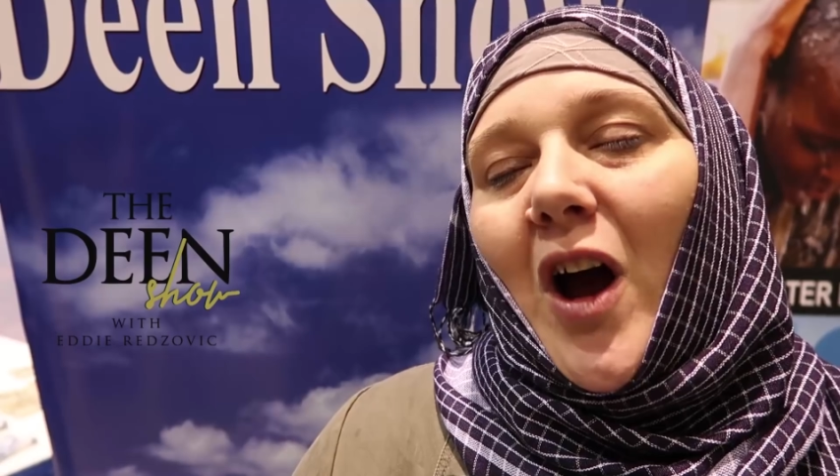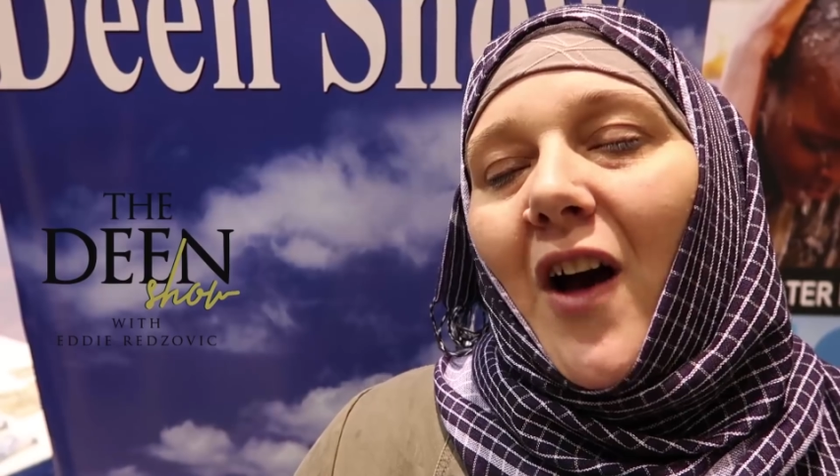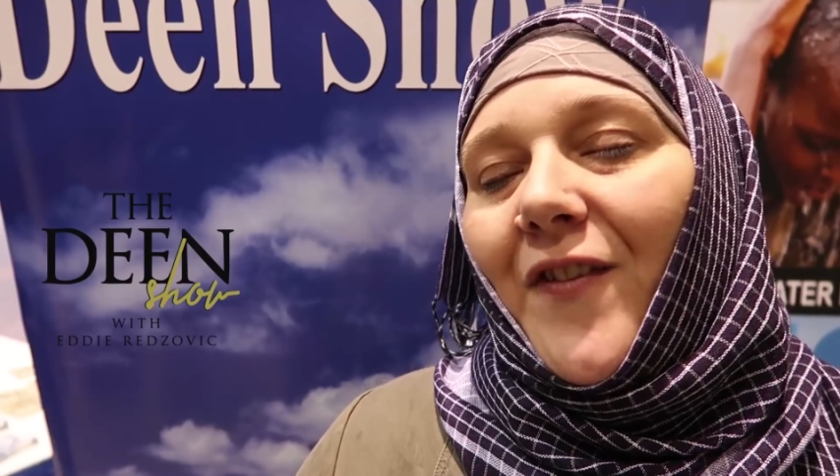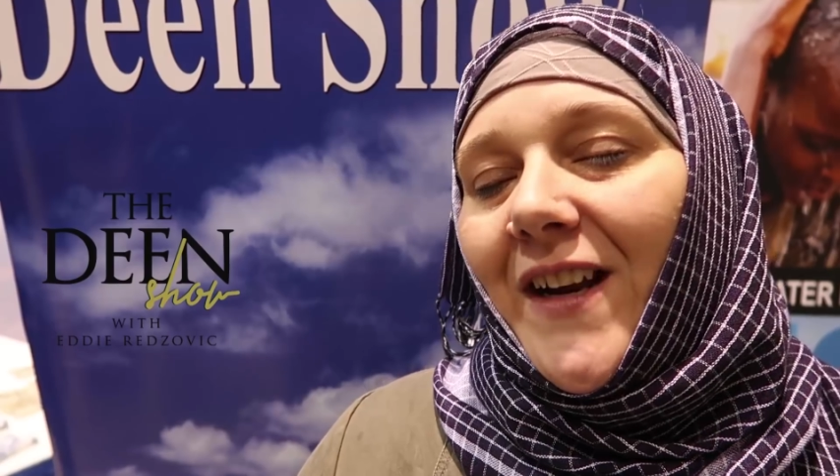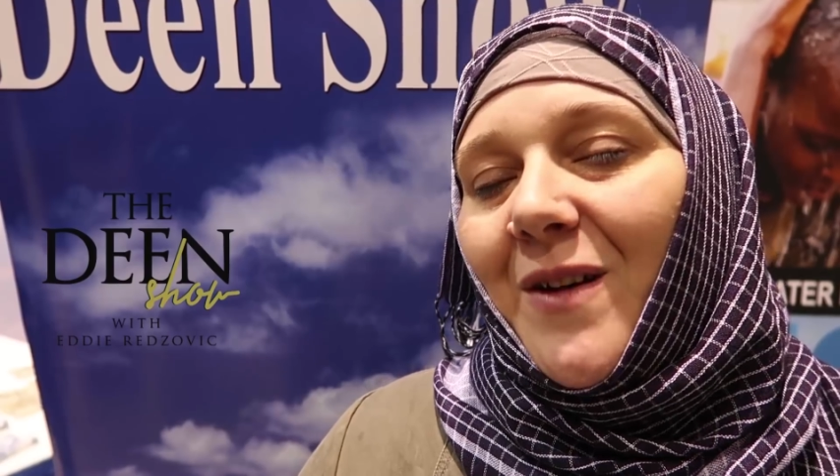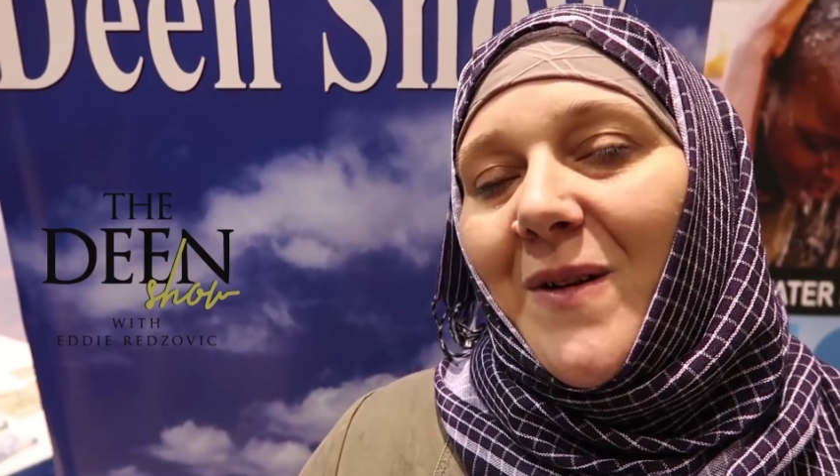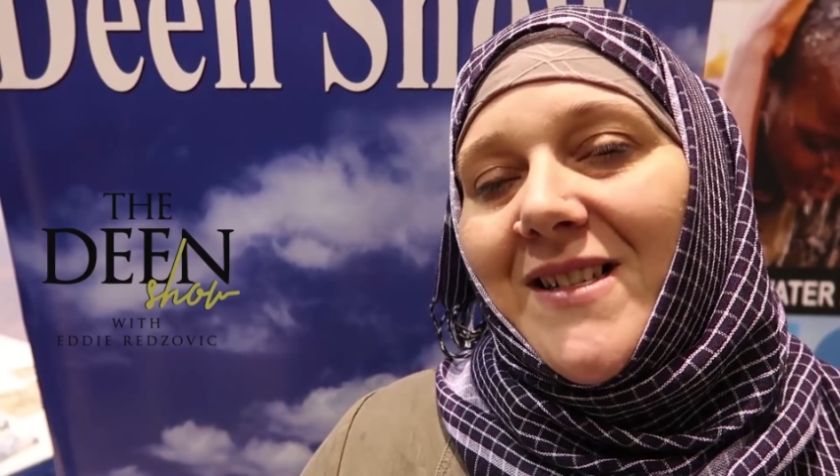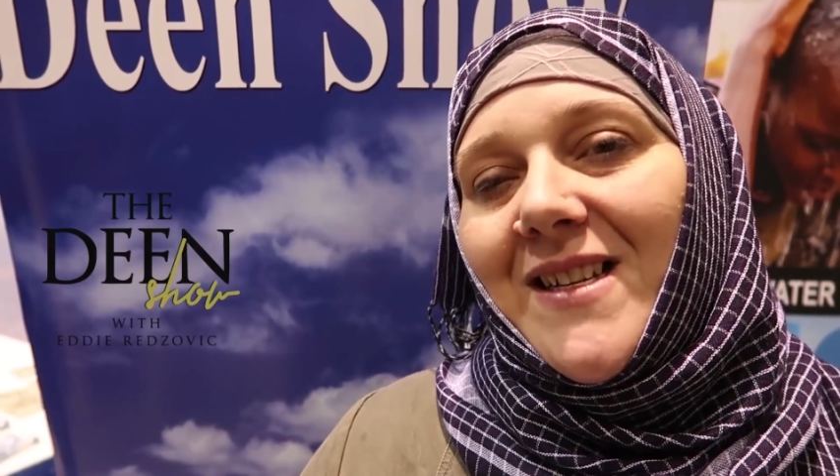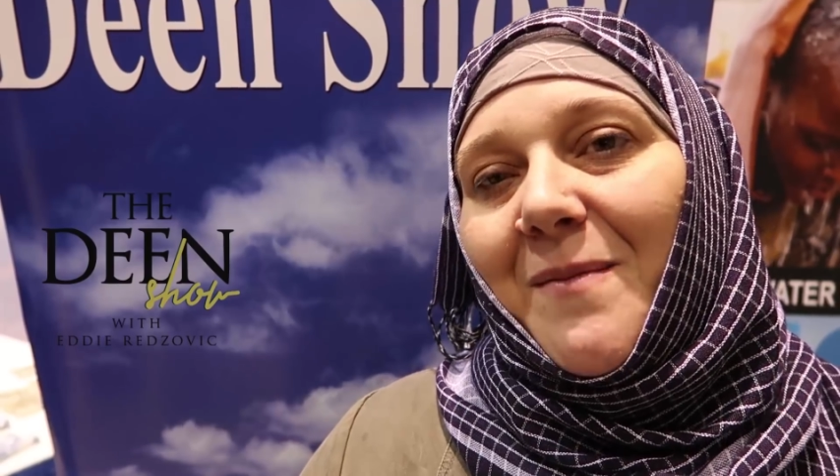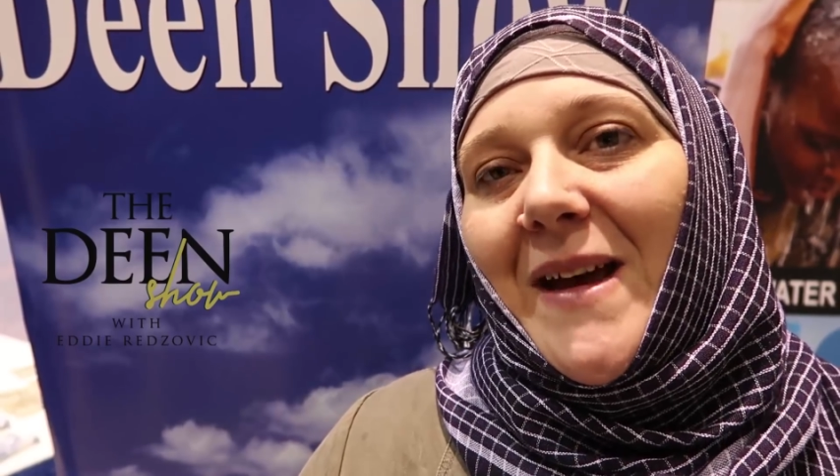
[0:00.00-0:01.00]
prophet, he
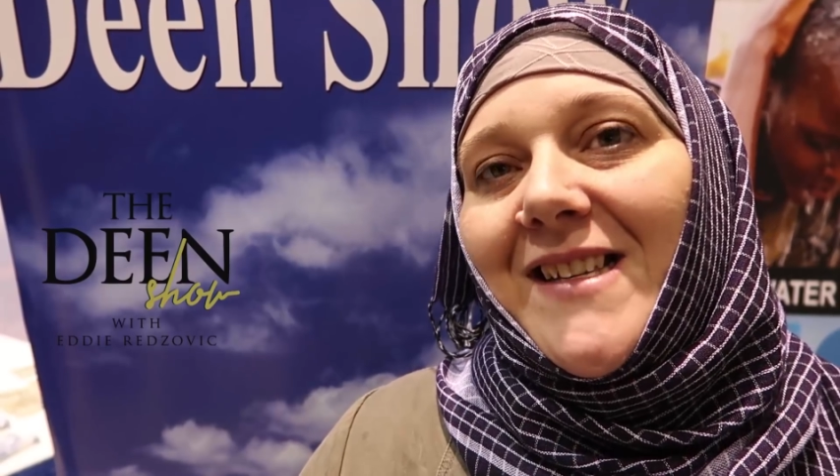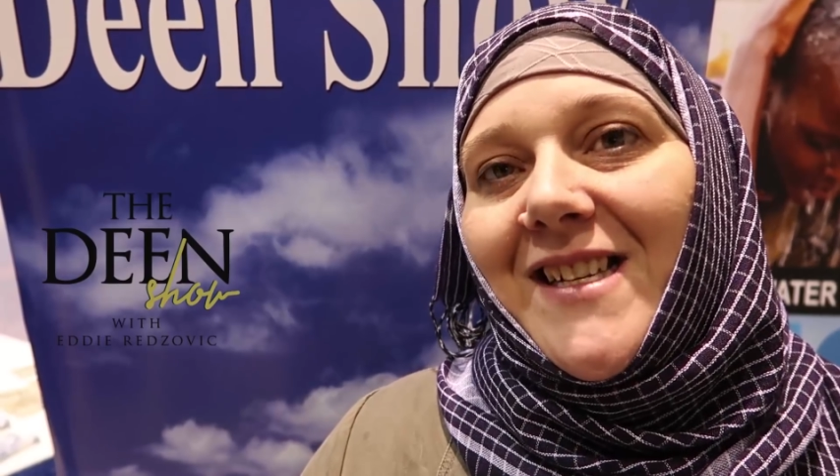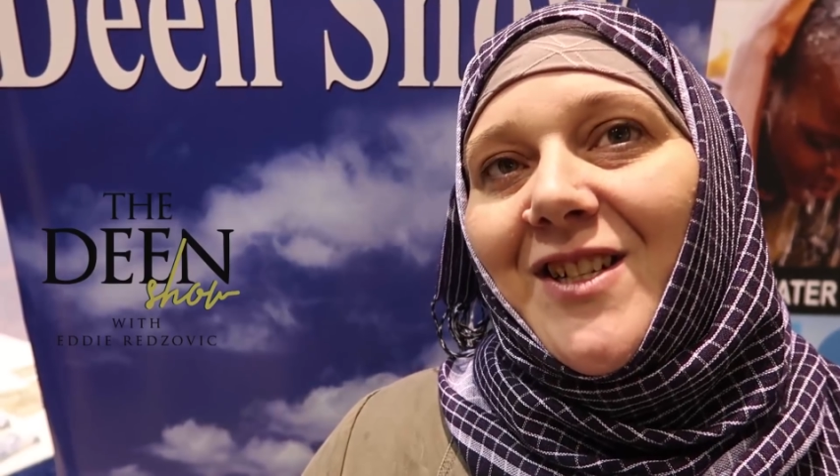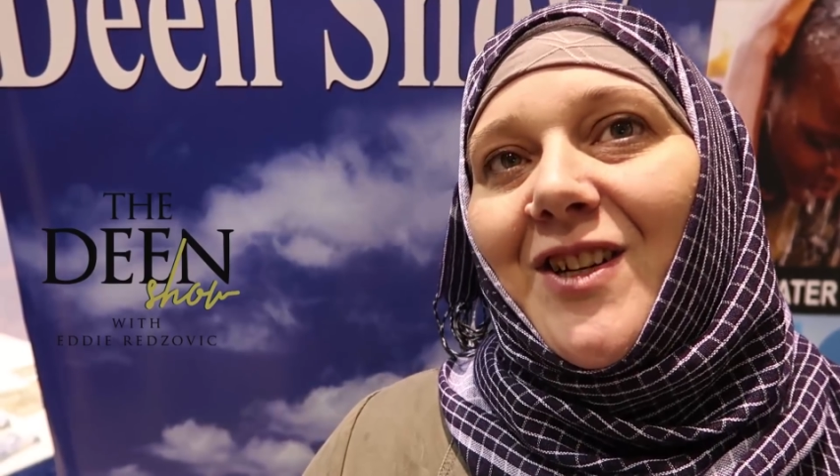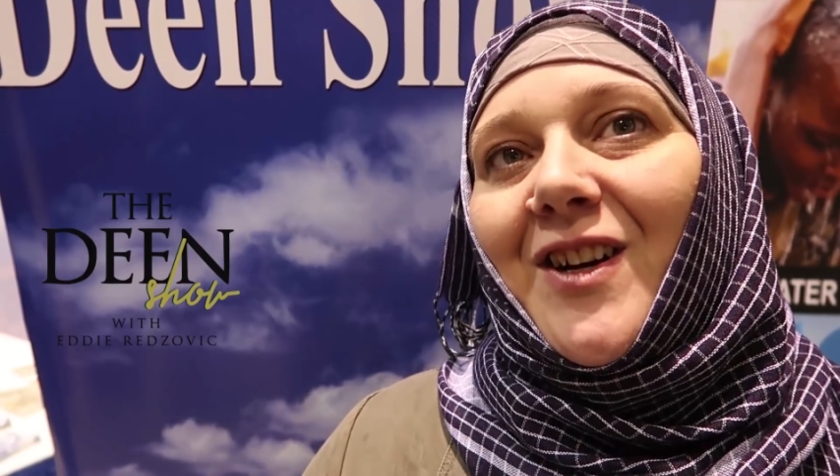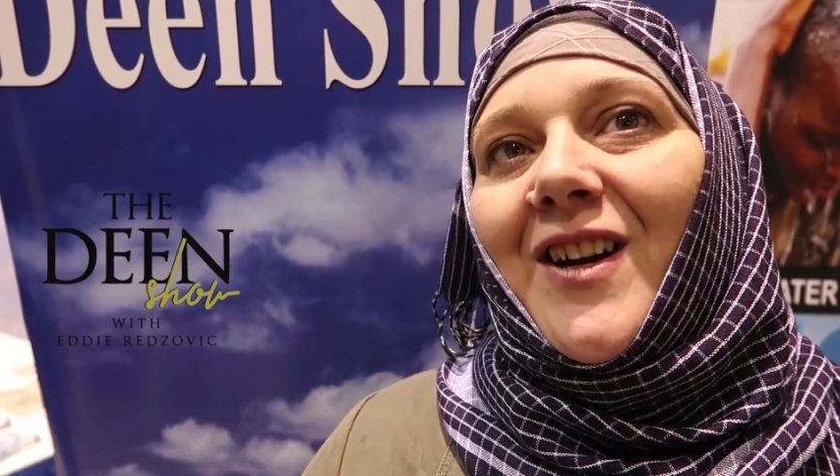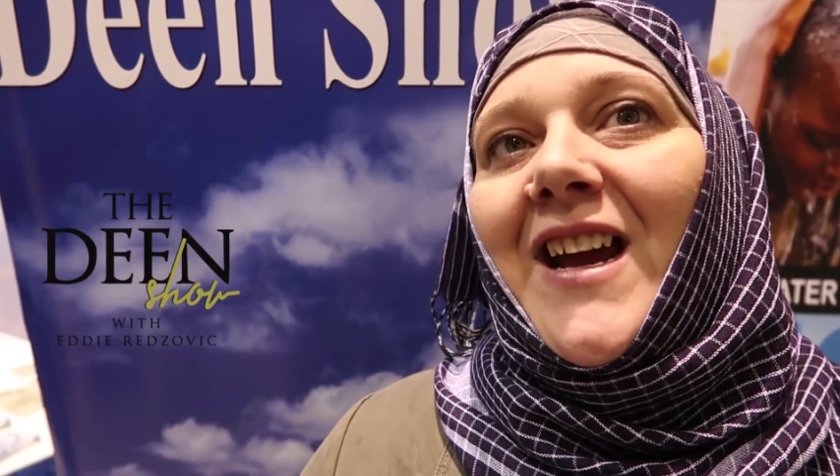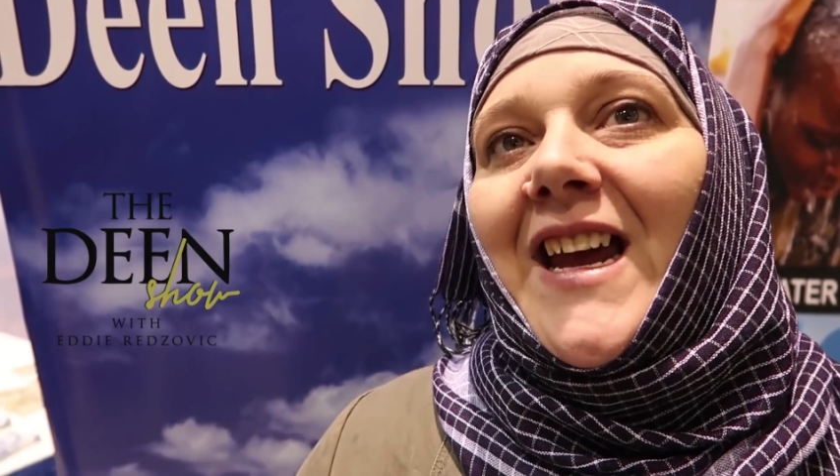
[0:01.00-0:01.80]
wasn't a messenger.